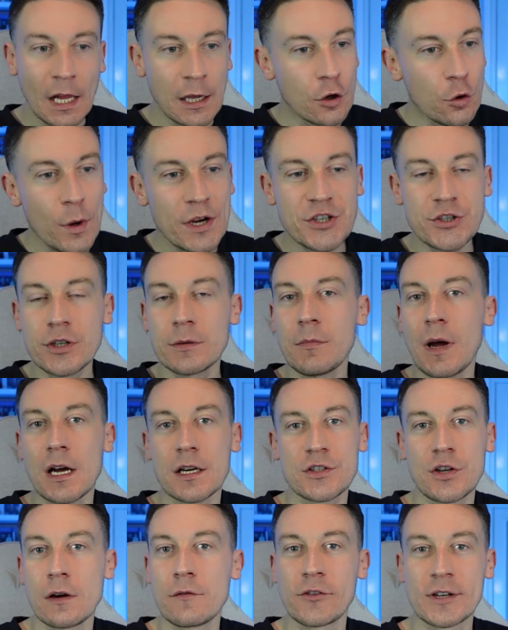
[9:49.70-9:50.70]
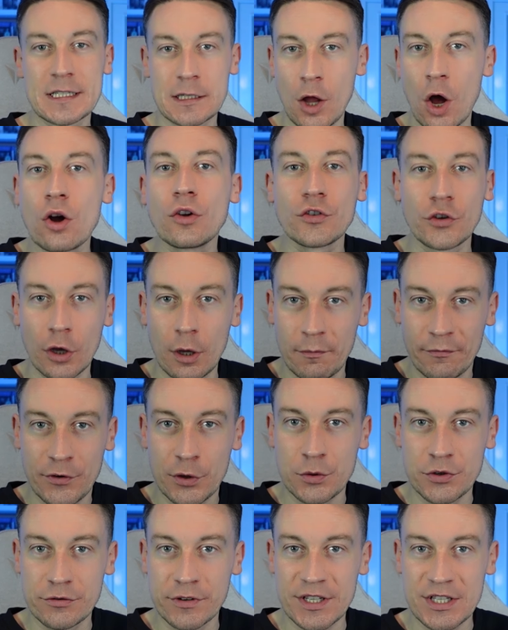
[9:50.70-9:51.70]
question marks over his long-term
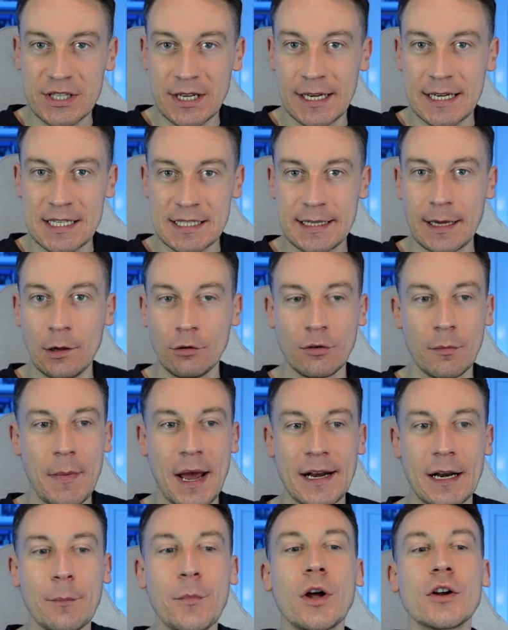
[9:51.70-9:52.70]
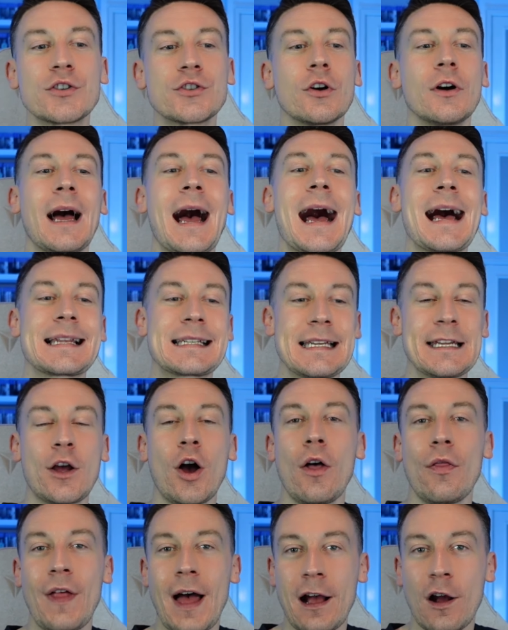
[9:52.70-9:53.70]
future at City still remain. I'm not sure, has he
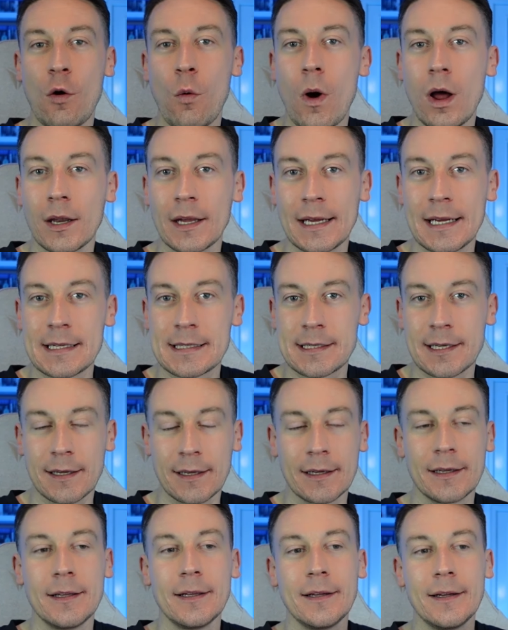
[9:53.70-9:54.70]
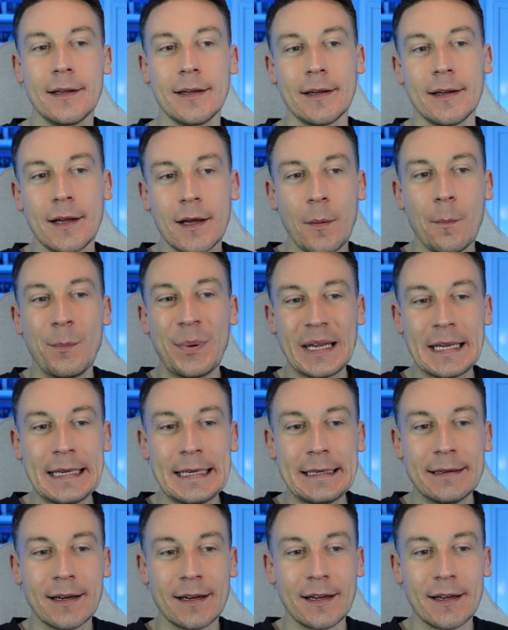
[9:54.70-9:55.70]
got that quality to
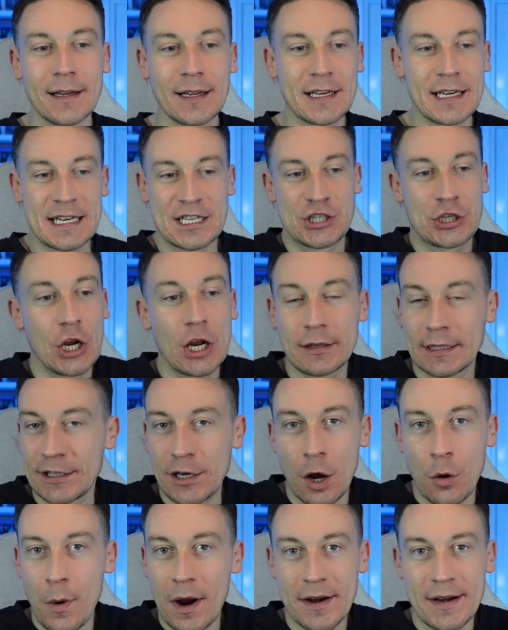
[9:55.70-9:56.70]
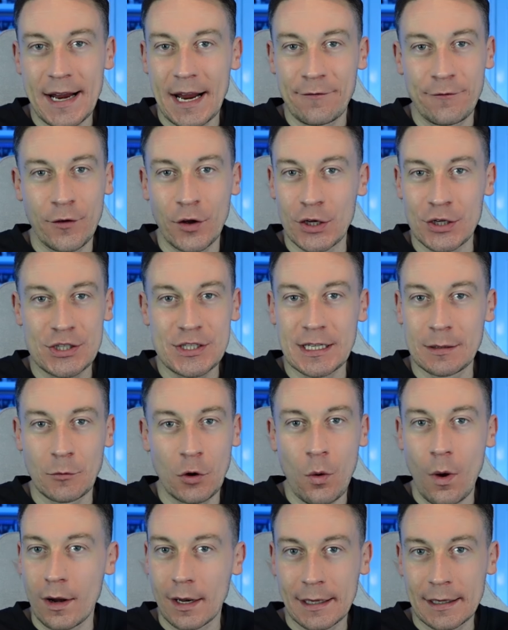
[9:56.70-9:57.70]
be... he's certainly nowhere near first-team
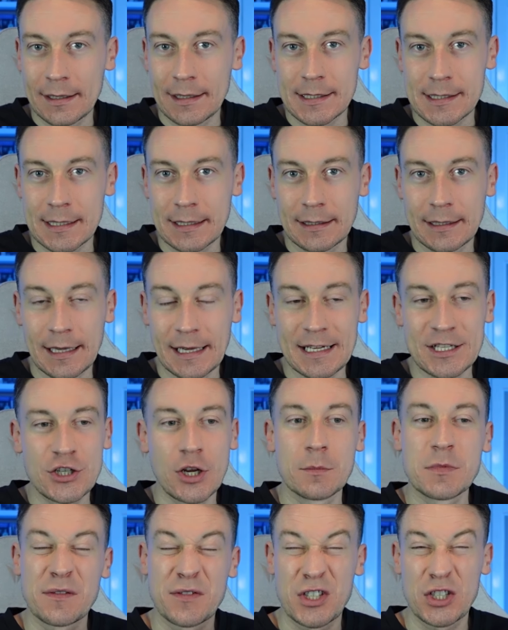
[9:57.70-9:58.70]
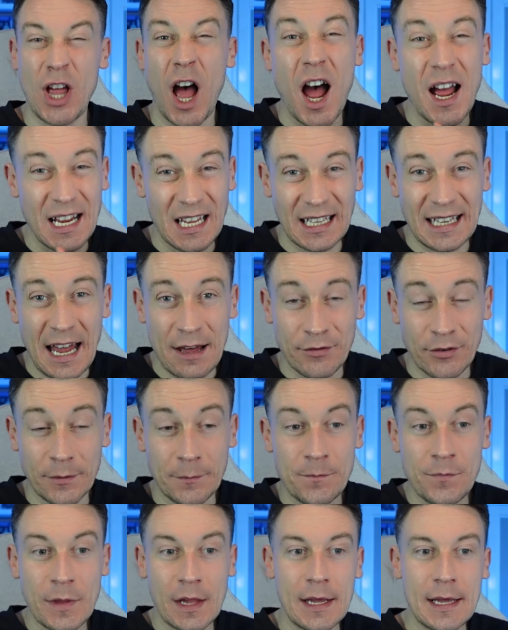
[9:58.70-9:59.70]
quality, is he? Like, in terms of starting 11.
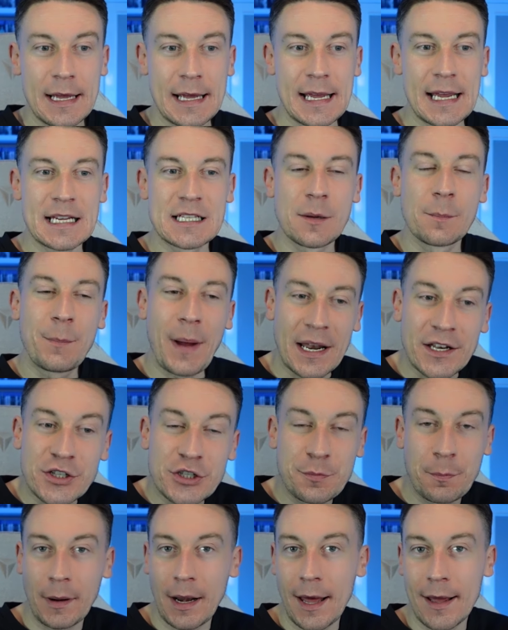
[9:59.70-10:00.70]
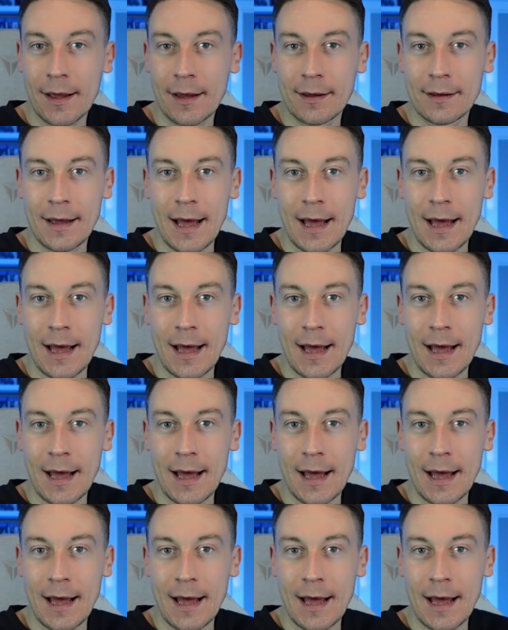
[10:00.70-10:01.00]
He's a bench player